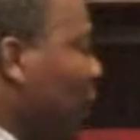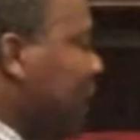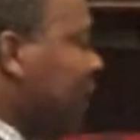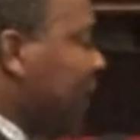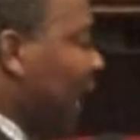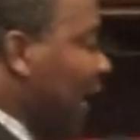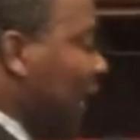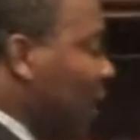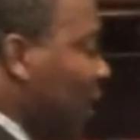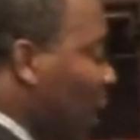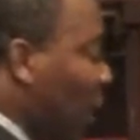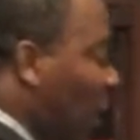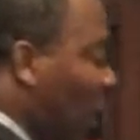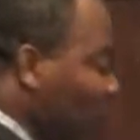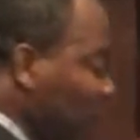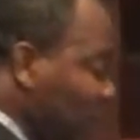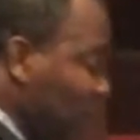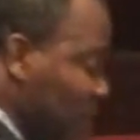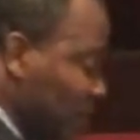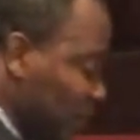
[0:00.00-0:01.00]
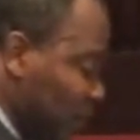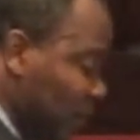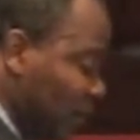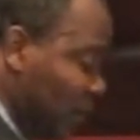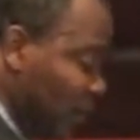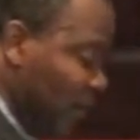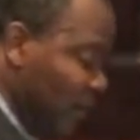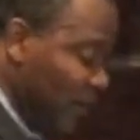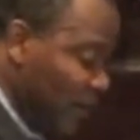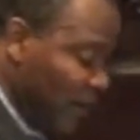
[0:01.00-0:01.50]
thank God
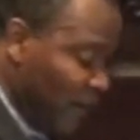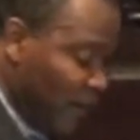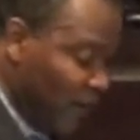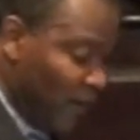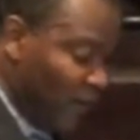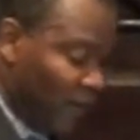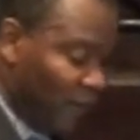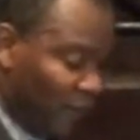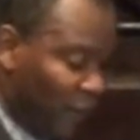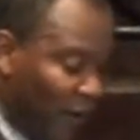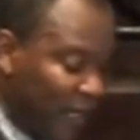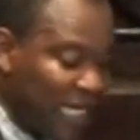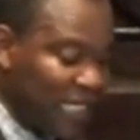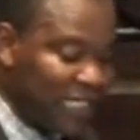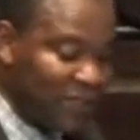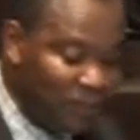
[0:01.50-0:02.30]
for his